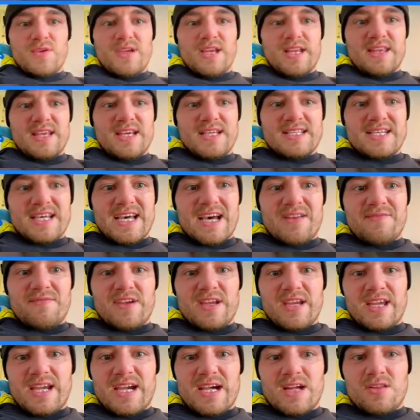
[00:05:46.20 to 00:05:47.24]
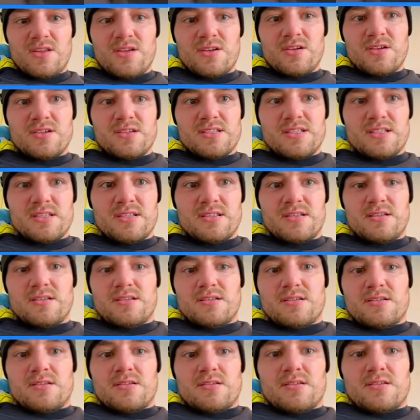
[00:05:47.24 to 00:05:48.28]
get these advent calendars.
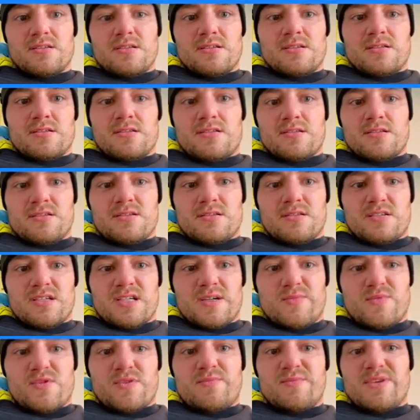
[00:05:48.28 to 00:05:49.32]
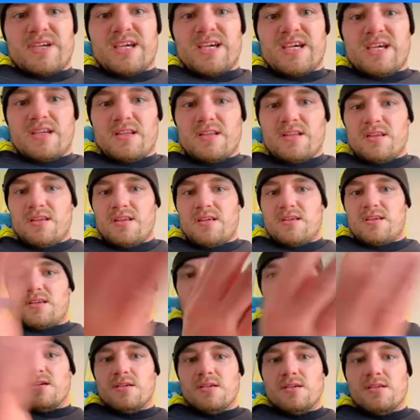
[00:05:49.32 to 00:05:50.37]
Come on, big head.
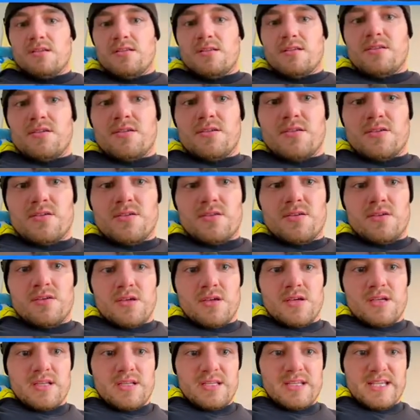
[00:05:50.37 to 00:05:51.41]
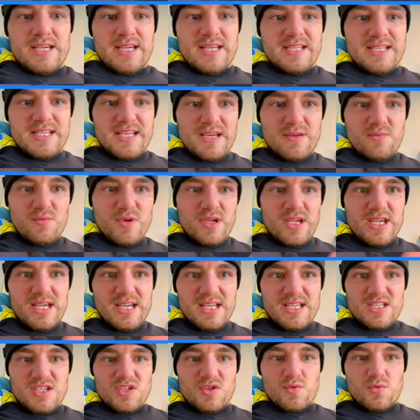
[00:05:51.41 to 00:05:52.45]
Yeet. Day 10, we
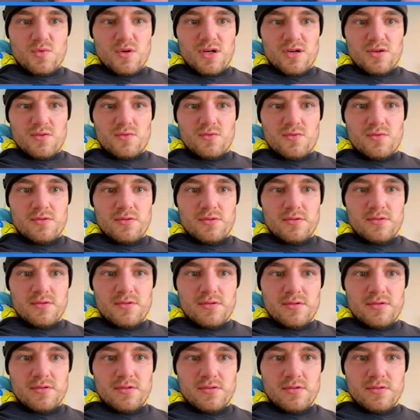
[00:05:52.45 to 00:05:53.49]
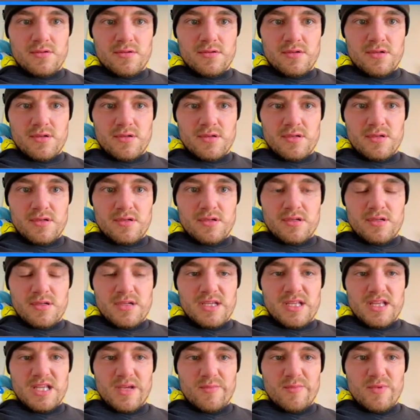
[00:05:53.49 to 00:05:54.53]
get Squirtle.
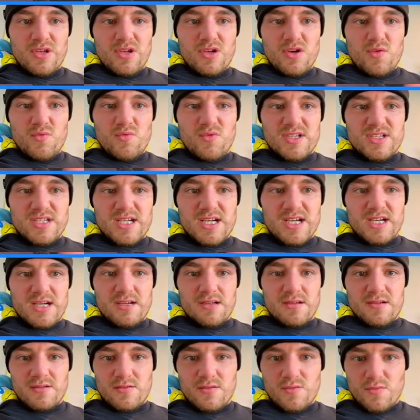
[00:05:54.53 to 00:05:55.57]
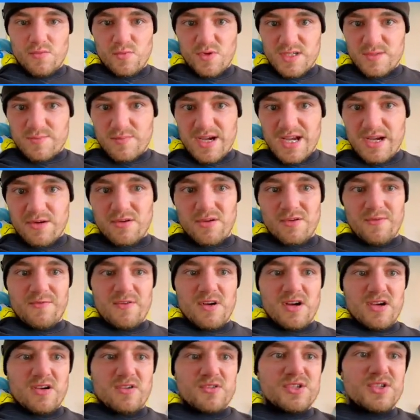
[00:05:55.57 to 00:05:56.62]
And let me know which uh which micro
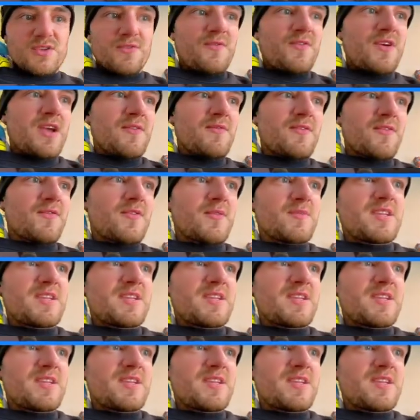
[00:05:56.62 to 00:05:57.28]
Funko's your favorite from